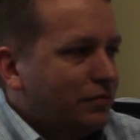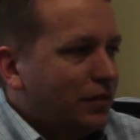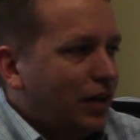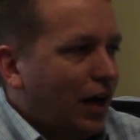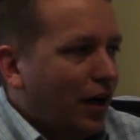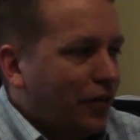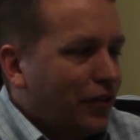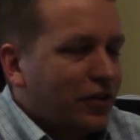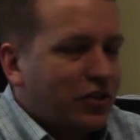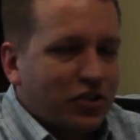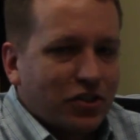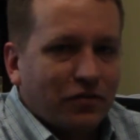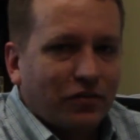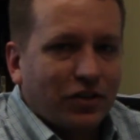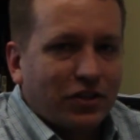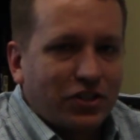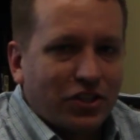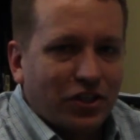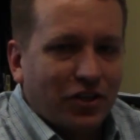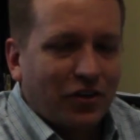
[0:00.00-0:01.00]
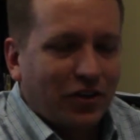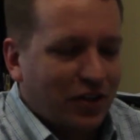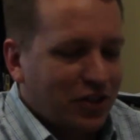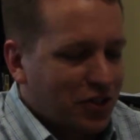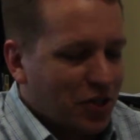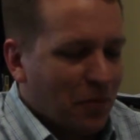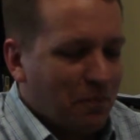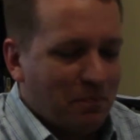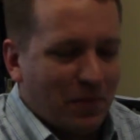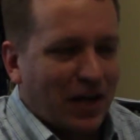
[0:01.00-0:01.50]
I think civil engineering
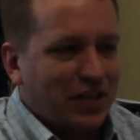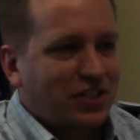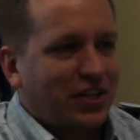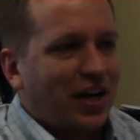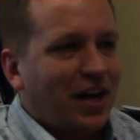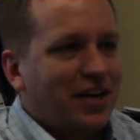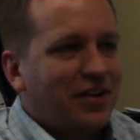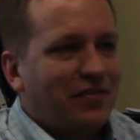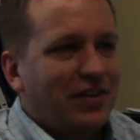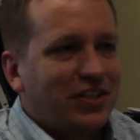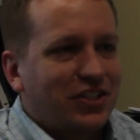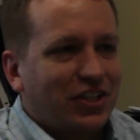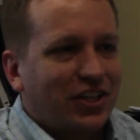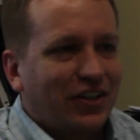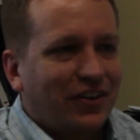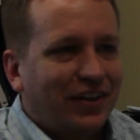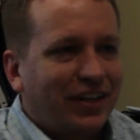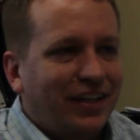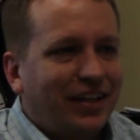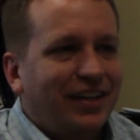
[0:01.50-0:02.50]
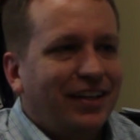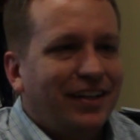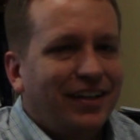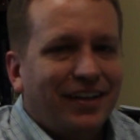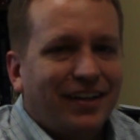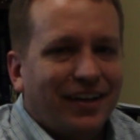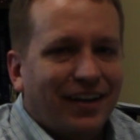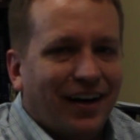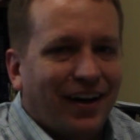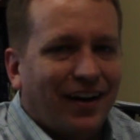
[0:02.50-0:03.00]
is the best kind of engineering.
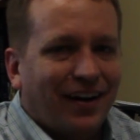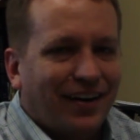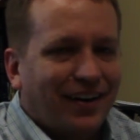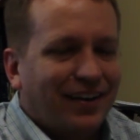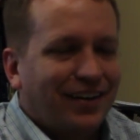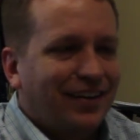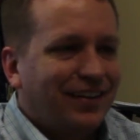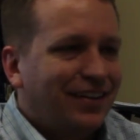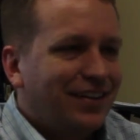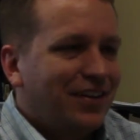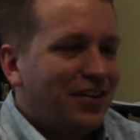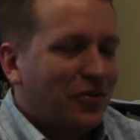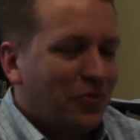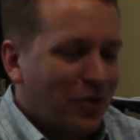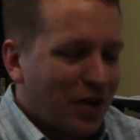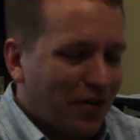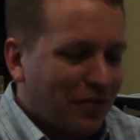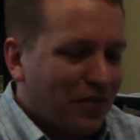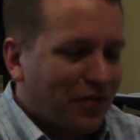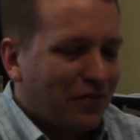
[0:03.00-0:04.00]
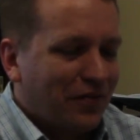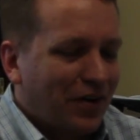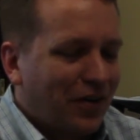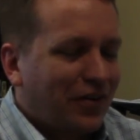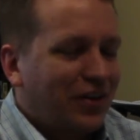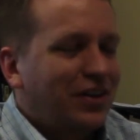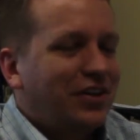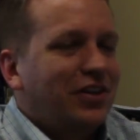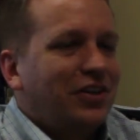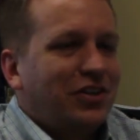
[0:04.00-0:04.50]
We have a
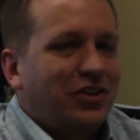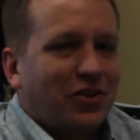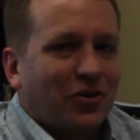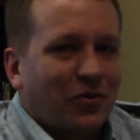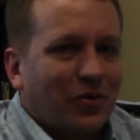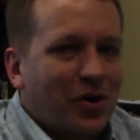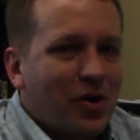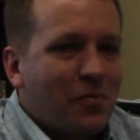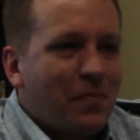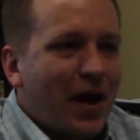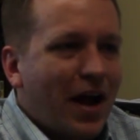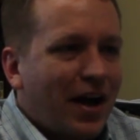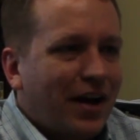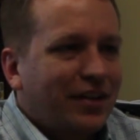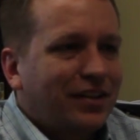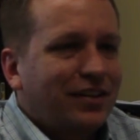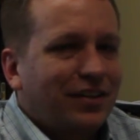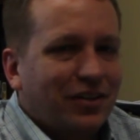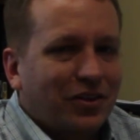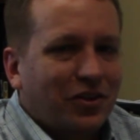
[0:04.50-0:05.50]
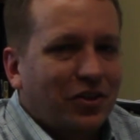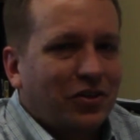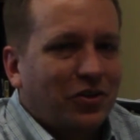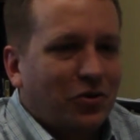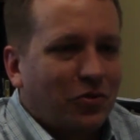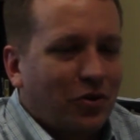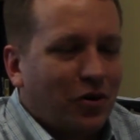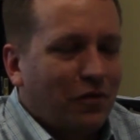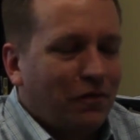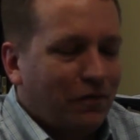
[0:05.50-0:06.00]
very good career path and a good
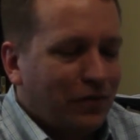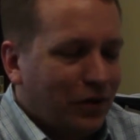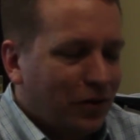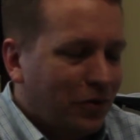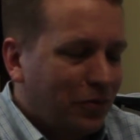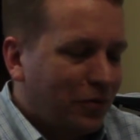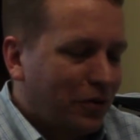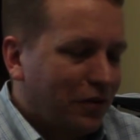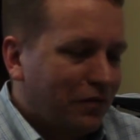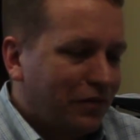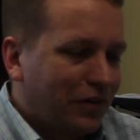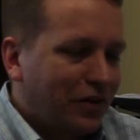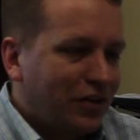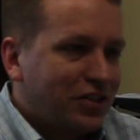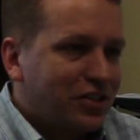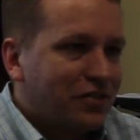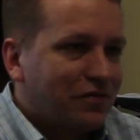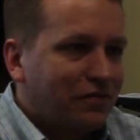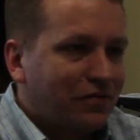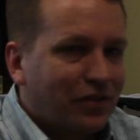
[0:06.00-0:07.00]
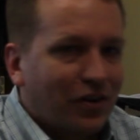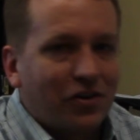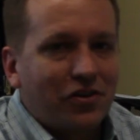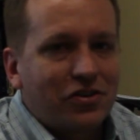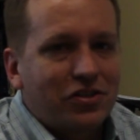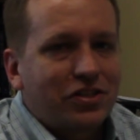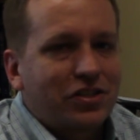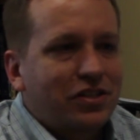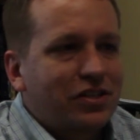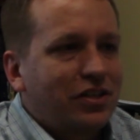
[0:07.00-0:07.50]
career field with a very
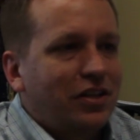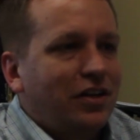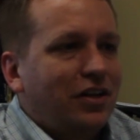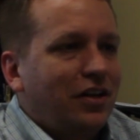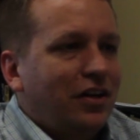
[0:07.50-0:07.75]
diverse